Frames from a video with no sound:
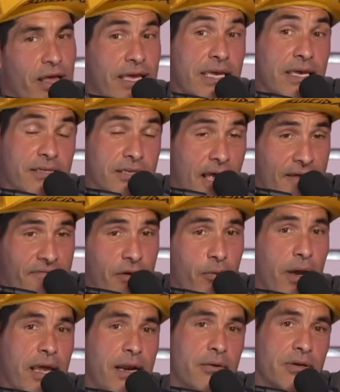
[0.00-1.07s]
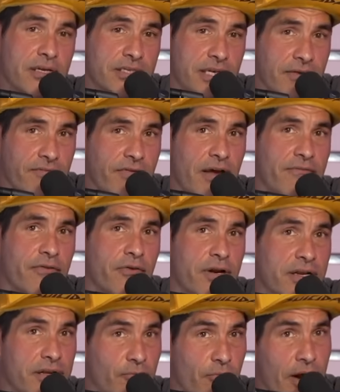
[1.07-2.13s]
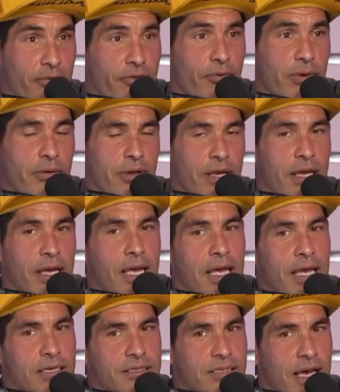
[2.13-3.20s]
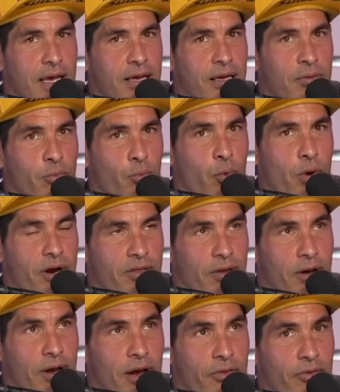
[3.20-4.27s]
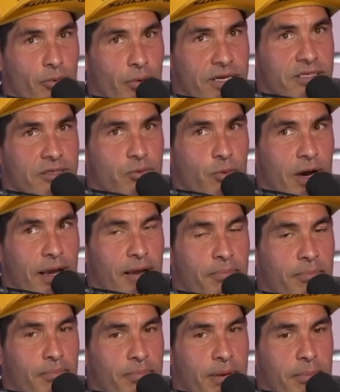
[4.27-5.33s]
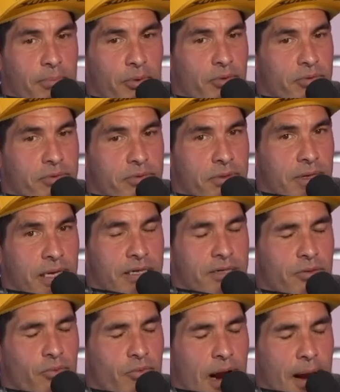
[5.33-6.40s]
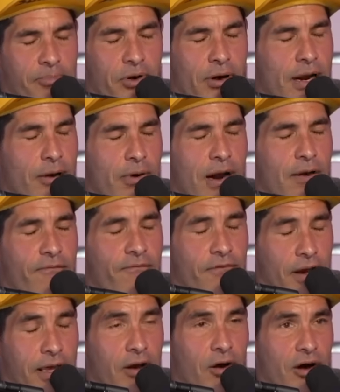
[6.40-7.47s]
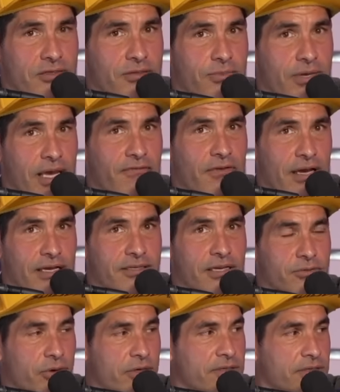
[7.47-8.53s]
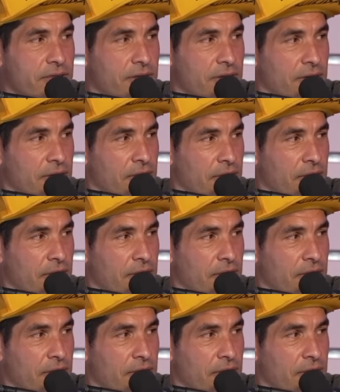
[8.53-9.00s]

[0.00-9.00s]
with, like, he is a heavyweight, does he get flat-footed in round 3? Is that one of the other reasons why people need to wrap their head around how fucking awesome Cain Velasquez was?